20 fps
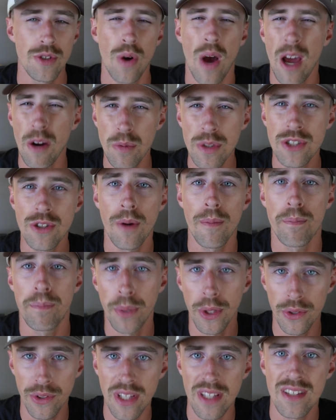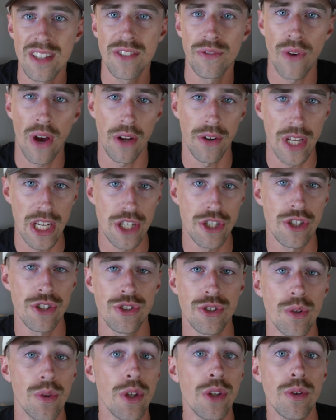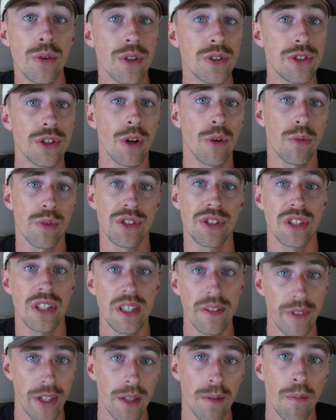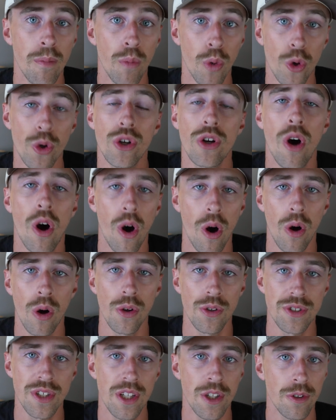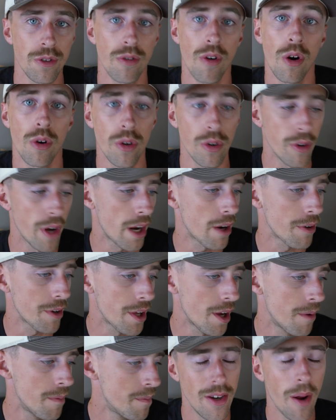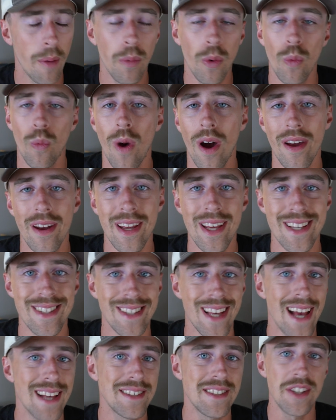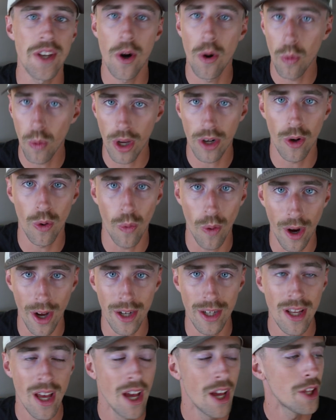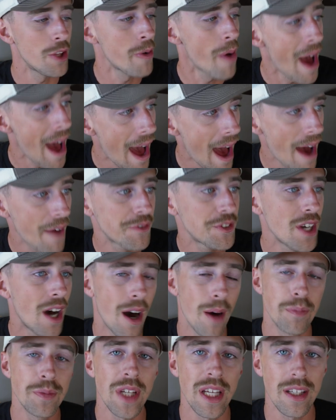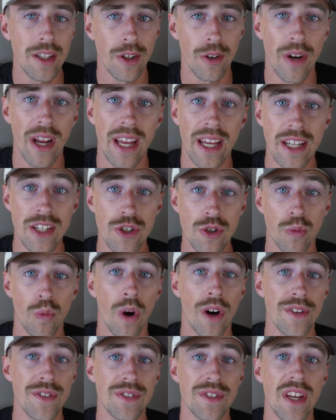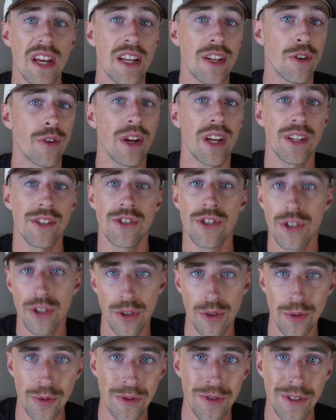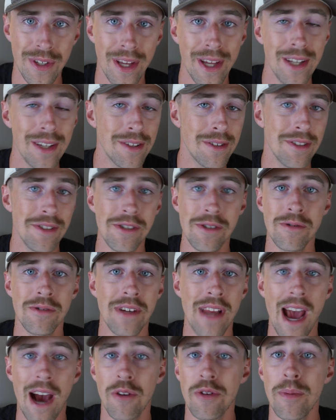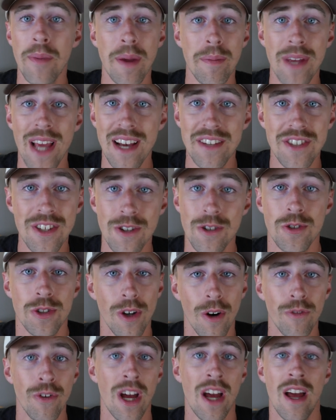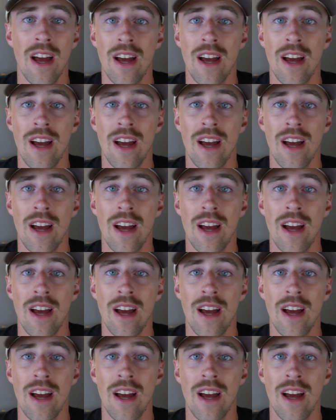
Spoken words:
So how do we start building this foundation so that you can start receiving more calls in your local area? Number 1 is SEO 101. You have to update your H1s and your H2s. And now you may be asking yourself,